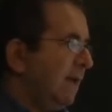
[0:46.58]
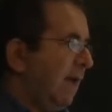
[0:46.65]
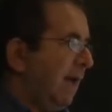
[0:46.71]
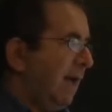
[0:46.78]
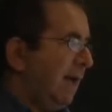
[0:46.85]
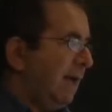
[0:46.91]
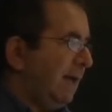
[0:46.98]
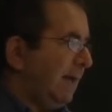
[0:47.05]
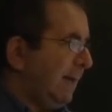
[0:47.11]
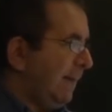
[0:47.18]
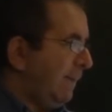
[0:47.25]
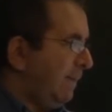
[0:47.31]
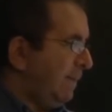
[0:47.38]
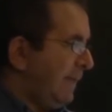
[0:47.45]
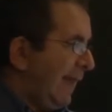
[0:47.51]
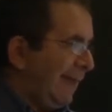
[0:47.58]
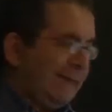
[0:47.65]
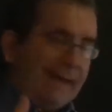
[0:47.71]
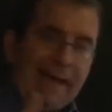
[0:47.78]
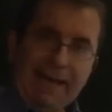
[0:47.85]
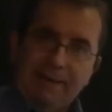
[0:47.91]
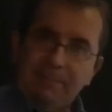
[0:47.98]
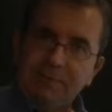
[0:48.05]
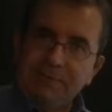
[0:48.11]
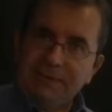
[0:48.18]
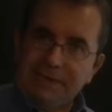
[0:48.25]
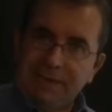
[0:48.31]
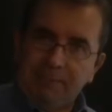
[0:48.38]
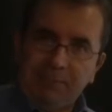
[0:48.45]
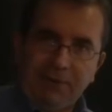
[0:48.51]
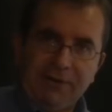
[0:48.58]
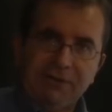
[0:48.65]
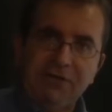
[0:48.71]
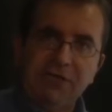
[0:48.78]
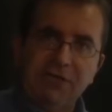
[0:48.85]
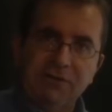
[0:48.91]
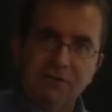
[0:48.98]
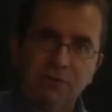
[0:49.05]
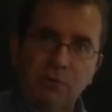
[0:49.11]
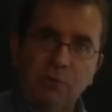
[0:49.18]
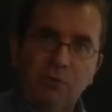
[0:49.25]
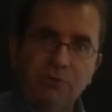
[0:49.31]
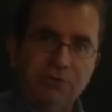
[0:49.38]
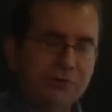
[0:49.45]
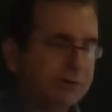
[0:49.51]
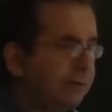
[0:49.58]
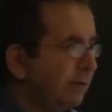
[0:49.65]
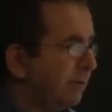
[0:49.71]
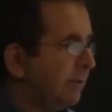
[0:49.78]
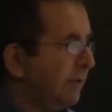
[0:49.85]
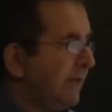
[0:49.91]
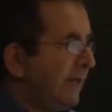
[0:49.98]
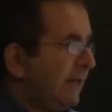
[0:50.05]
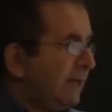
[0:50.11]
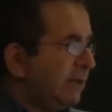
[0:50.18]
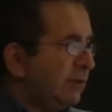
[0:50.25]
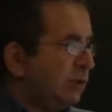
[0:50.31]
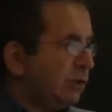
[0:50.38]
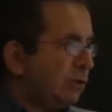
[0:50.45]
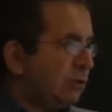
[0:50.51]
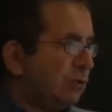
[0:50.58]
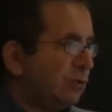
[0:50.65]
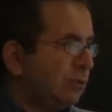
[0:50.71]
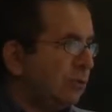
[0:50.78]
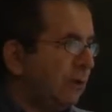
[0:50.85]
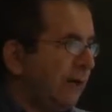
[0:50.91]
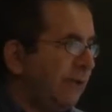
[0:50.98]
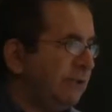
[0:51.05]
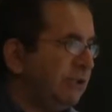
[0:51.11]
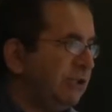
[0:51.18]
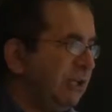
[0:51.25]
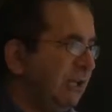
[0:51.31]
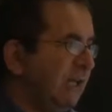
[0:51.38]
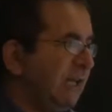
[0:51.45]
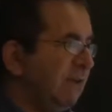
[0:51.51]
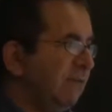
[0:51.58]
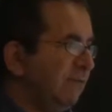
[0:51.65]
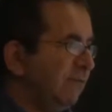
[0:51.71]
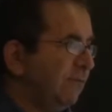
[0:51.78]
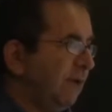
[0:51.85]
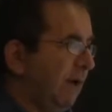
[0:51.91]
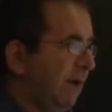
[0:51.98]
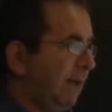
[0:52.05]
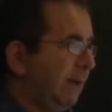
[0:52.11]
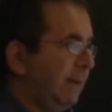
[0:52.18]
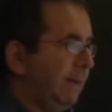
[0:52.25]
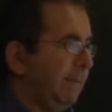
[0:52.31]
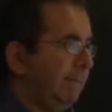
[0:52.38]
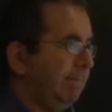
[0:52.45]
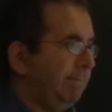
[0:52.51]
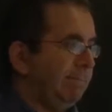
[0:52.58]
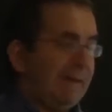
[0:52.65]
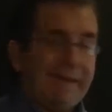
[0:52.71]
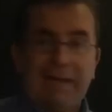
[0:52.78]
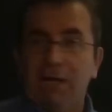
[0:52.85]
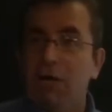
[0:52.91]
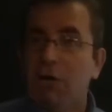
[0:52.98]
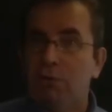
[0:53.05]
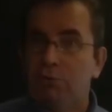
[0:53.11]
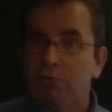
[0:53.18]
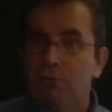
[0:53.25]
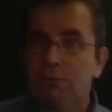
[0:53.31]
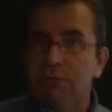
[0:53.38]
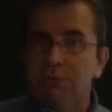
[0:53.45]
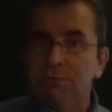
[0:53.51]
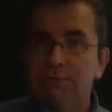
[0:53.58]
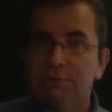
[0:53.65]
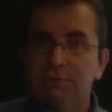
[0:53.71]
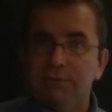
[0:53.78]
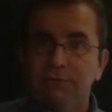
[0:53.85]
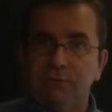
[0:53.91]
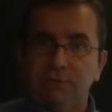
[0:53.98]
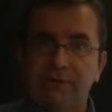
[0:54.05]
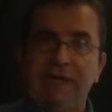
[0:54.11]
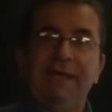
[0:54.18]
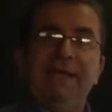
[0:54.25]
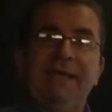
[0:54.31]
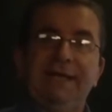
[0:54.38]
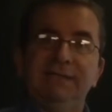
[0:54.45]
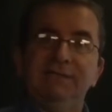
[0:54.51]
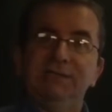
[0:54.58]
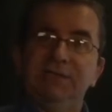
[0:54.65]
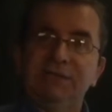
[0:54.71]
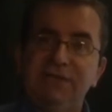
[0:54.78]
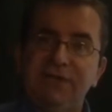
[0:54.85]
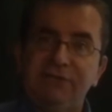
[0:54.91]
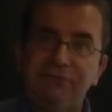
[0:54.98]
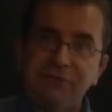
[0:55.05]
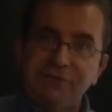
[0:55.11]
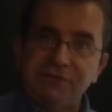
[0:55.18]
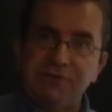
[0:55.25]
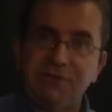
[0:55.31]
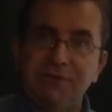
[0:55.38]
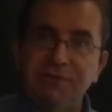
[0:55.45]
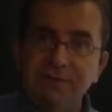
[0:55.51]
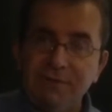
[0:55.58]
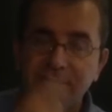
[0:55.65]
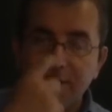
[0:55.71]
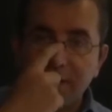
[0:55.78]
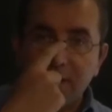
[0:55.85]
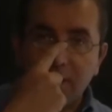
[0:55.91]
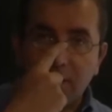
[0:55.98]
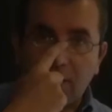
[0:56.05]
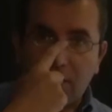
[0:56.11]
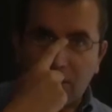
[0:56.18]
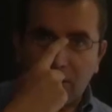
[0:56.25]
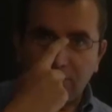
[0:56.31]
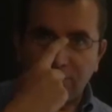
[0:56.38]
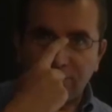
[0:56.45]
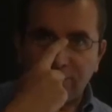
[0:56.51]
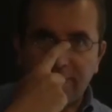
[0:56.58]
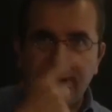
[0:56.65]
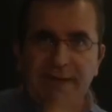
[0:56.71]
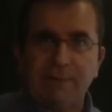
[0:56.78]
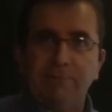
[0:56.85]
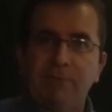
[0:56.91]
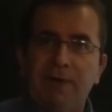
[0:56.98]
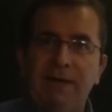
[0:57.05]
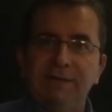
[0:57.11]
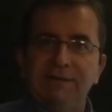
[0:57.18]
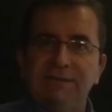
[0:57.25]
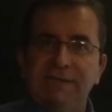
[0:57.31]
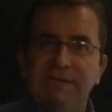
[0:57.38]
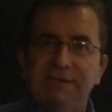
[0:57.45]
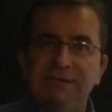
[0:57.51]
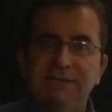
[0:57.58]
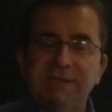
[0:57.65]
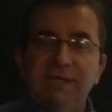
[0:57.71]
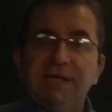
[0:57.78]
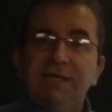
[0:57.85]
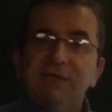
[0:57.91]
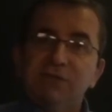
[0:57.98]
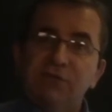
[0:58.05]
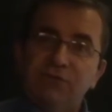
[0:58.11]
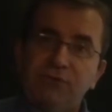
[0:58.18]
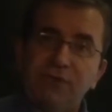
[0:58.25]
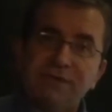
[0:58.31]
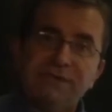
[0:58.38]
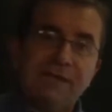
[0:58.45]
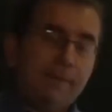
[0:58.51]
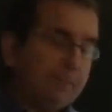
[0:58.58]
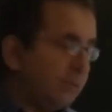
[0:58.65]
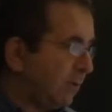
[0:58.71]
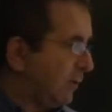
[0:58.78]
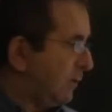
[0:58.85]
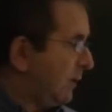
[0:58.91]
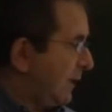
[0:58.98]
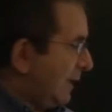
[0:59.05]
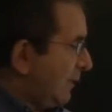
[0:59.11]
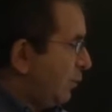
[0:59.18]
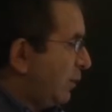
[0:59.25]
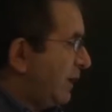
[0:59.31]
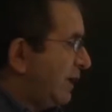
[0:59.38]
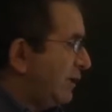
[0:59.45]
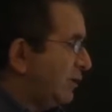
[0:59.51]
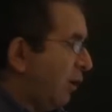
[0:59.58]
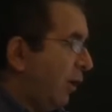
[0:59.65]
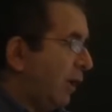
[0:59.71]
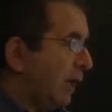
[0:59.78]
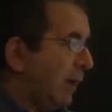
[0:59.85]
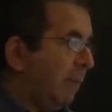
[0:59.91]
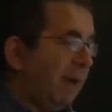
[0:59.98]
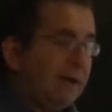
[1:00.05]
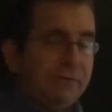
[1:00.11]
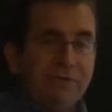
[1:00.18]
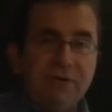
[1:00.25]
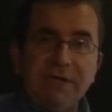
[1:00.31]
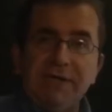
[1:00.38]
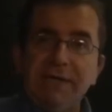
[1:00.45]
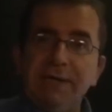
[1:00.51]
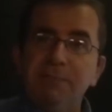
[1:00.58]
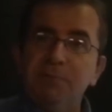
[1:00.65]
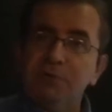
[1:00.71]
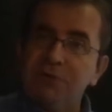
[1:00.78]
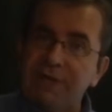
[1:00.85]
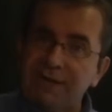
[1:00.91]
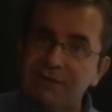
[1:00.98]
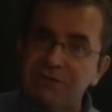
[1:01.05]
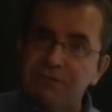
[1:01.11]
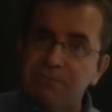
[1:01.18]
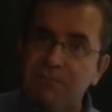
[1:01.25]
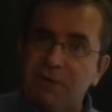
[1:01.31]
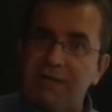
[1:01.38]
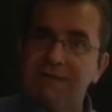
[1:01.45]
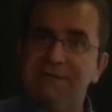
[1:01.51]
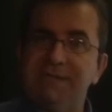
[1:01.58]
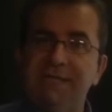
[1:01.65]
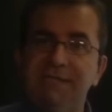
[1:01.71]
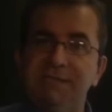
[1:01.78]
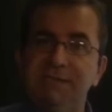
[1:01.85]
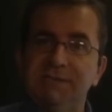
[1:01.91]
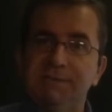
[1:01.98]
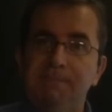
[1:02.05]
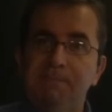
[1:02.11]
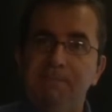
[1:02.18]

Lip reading: that happen in a particular order to achieve a goal. Okay, that's the definition of a process. So, for example, we can talk about the production process.